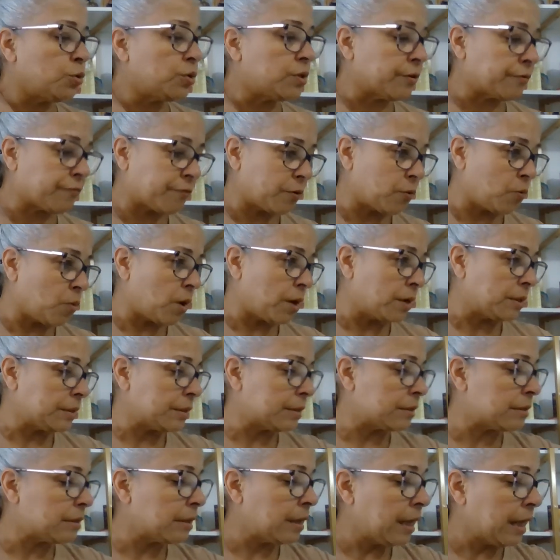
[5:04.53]
different
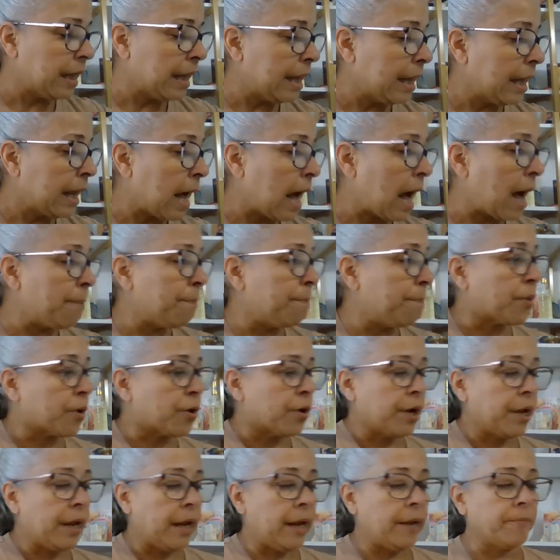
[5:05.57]
ones. I'm
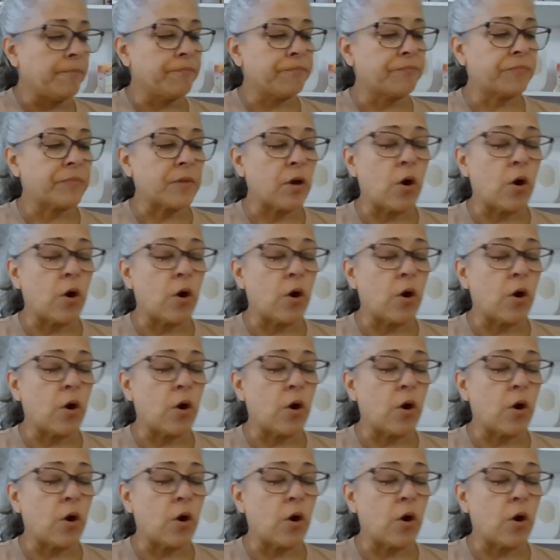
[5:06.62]
burning,